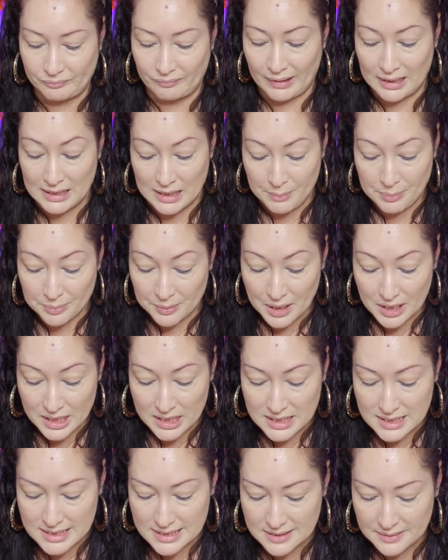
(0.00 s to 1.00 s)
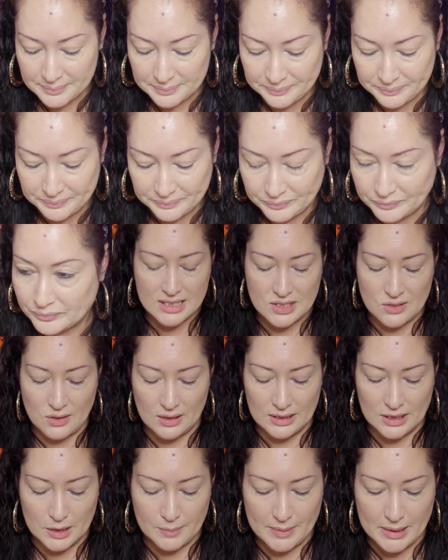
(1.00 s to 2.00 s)
lip products. So a
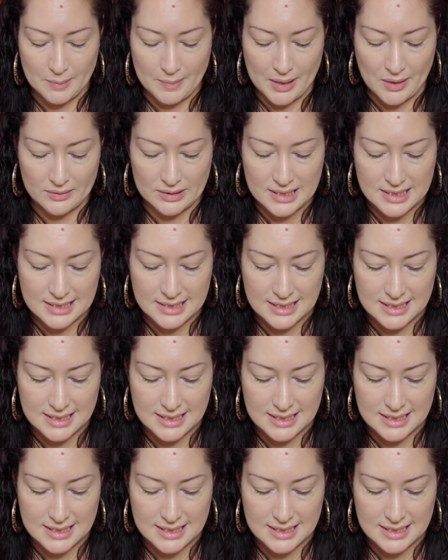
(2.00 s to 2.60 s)
little bit about this.